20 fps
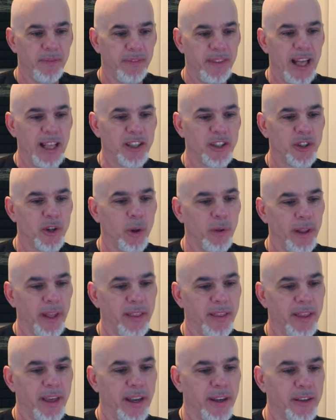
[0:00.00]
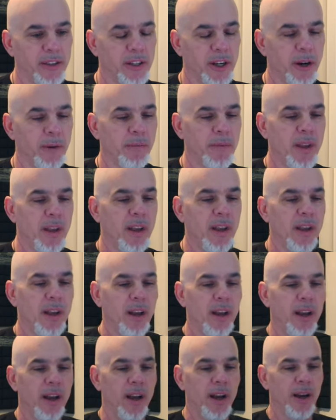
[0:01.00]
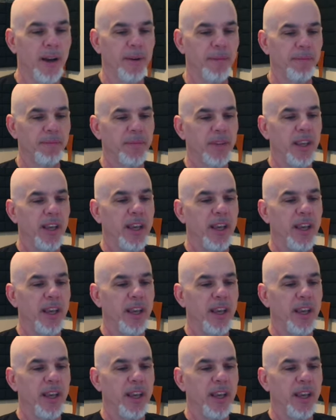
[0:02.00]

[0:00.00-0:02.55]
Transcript: That's totally a thing. So, um,